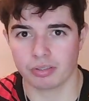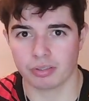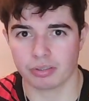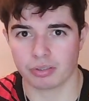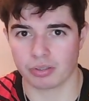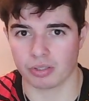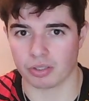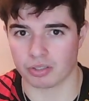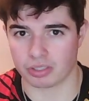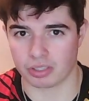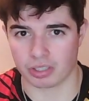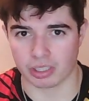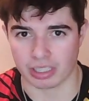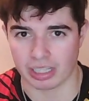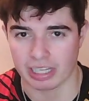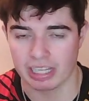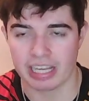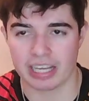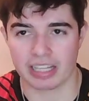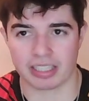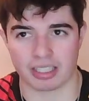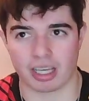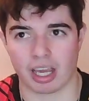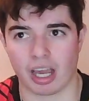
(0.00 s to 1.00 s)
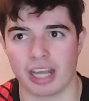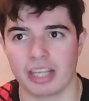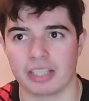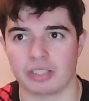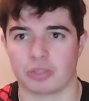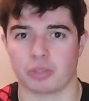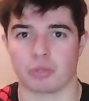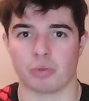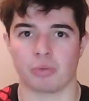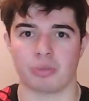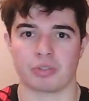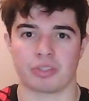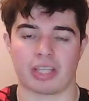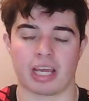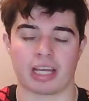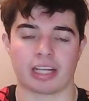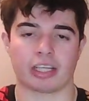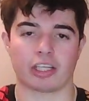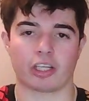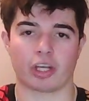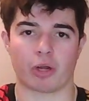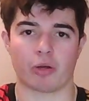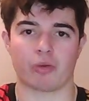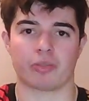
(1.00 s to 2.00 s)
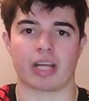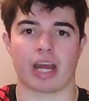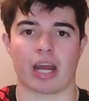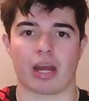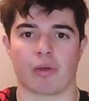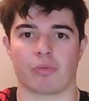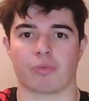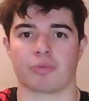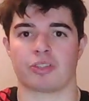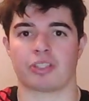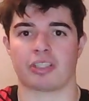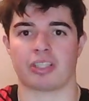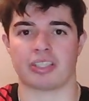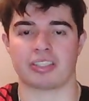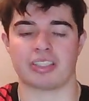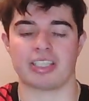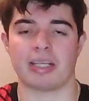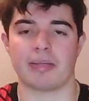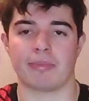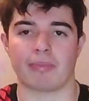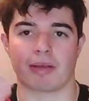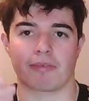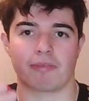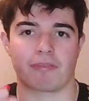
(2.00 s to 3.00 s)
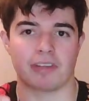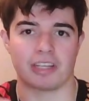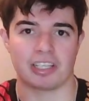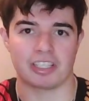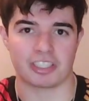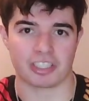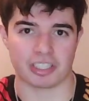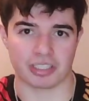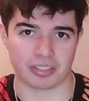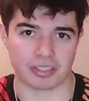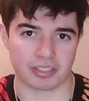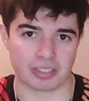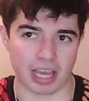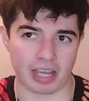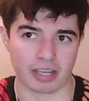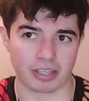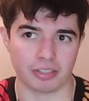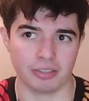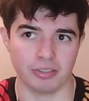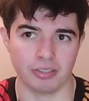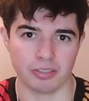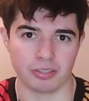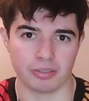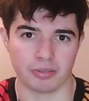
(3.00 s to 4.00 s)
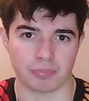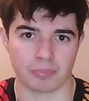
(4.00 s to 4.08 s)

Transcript: Does the league titles then go down to the team that finished in second?